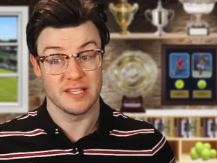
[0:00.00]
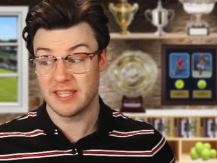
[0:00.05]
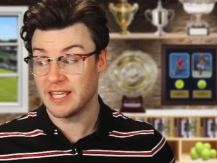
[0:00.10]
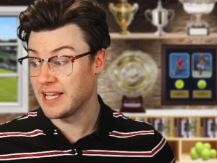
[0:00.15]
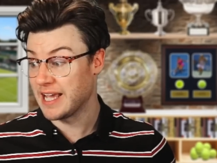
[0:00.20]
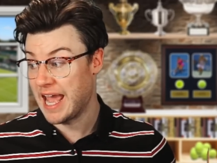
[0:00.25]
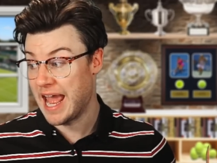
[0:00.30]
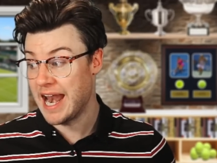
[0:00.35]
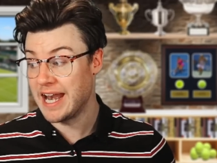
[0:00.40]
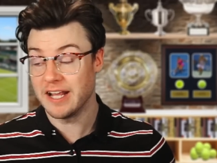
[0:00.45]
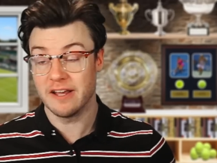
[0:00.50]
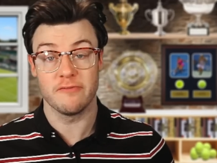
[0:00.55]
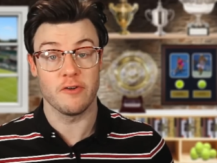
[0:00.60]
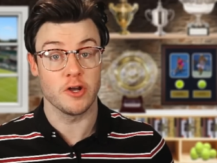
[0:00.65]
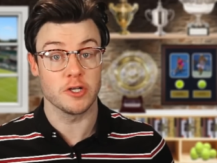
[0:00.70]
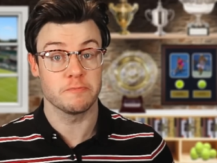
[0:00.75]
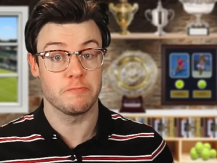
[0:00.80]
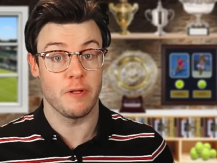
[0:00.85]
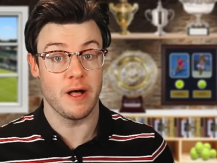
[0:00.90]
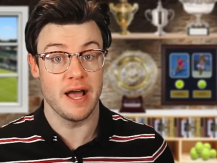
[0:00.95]
you think any of
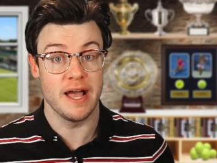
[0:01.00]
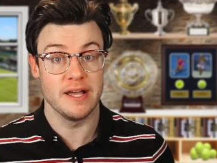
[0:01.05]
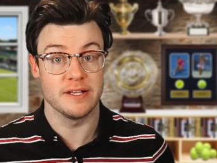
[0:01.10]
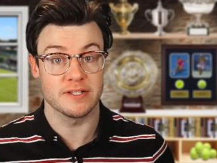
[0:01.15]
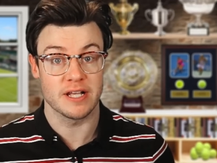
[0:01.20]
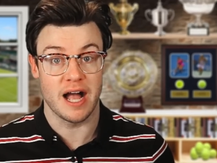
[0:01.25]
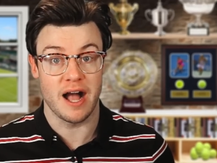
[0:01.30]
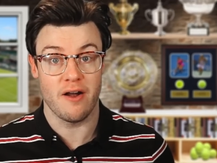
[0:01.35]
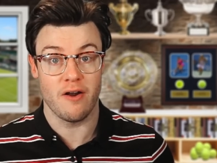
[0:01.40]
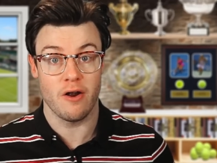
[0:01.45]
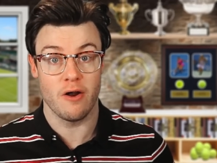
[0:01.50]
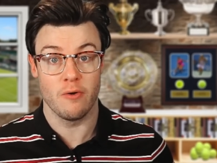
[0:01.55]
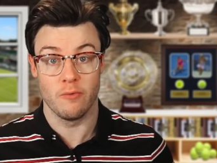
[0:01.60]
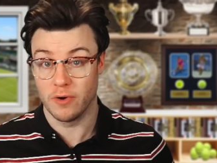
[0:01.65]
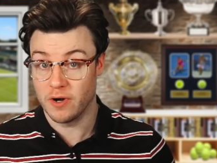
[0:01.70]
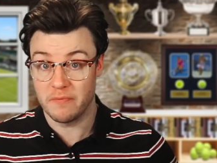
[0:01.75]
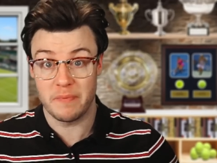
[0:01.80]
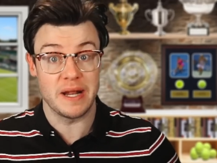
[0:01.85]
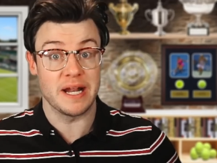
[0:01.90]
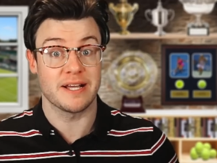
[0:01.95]
those players
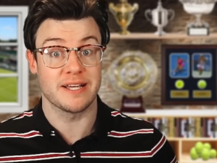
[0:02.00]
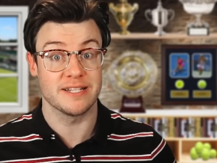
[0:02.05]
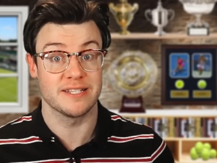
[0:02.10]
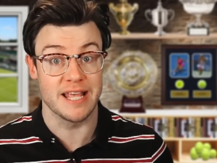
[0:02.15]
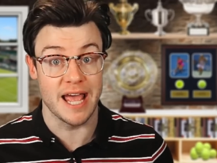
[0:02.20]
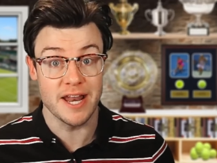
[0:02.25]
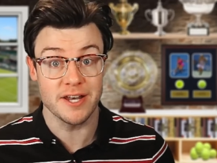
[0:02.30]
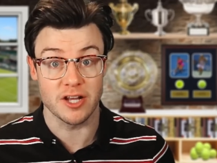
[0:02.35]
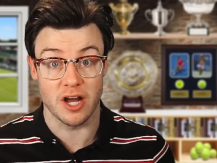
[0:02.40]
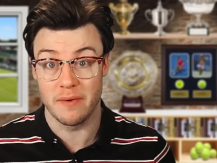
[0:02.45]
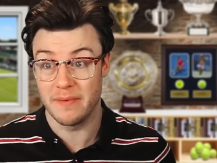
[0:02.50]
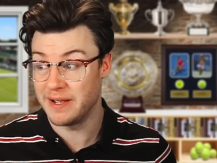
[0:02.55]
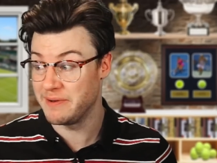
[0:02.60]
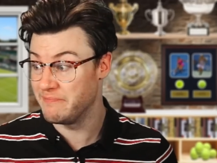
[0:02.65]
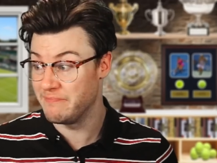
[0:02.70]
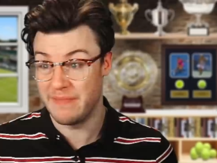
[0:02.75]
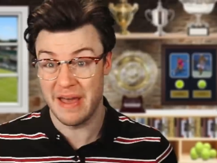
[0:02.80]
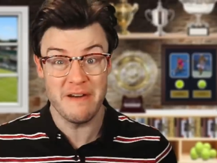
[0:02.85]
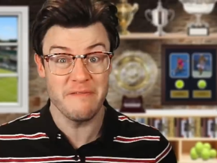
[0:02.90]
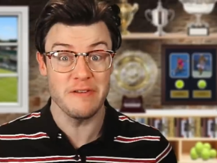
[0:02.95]
would have been a contender? I
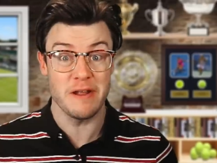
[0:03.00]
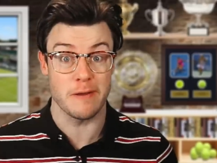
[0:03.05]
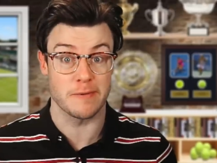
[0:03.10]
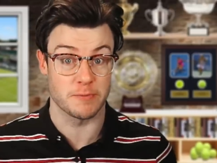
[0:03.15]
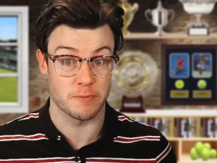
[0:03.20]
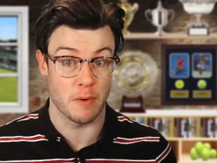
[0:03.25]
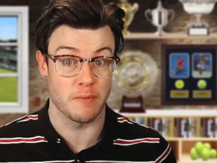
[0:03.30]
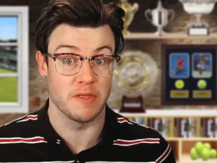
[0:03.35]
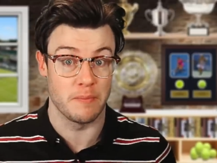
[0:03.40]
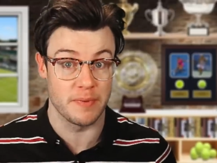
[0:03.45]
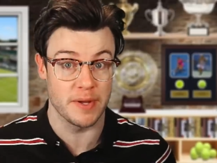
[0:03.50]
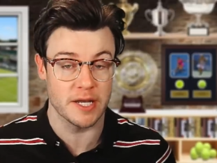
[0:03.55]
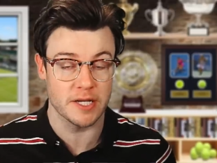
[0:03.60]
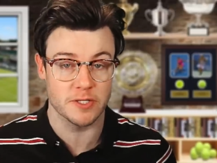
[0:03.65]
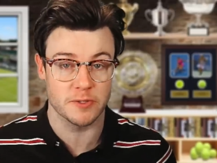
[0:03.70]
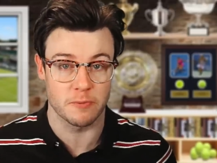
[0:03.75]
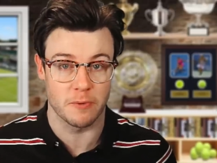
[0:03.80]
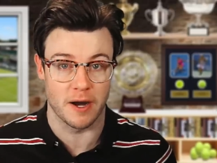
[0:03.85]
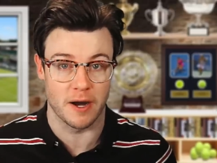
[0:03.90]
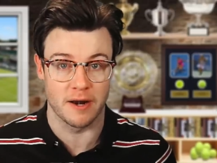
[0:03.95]
mean, Medvedev is probably the
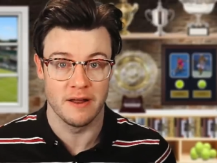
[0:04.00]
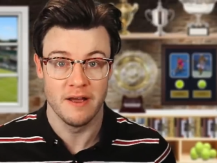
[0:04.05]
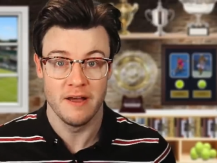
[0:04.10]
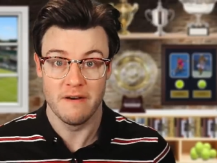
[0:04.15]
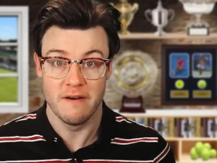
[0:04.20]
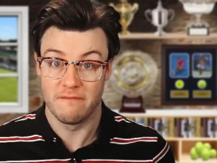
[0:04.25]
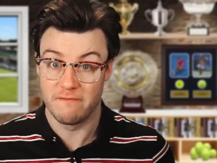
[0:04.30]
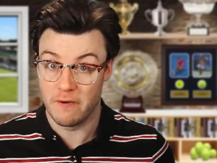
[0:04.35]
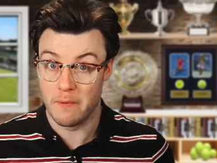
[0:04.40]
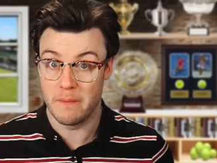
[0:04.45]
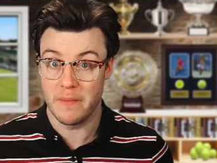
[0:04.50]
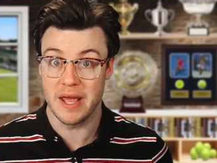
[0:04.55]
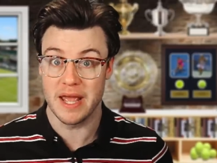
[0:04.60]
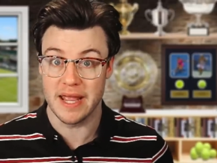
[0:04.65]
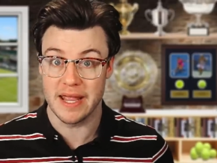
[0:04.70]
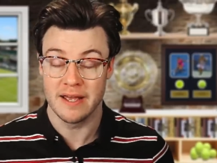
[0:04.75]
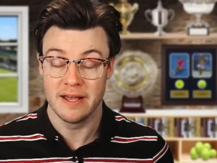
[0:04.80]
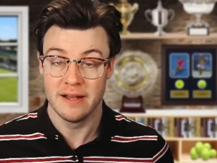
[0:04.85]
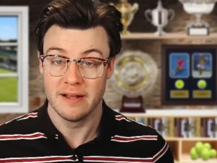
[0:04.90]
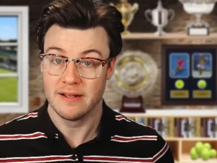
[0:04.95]
biggest one for
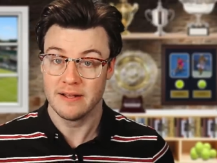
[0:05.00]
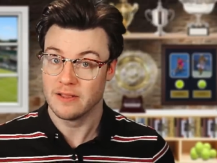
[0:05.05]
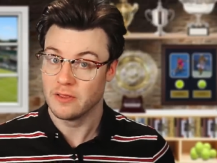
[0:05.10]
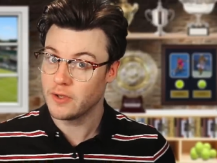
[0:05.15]
me.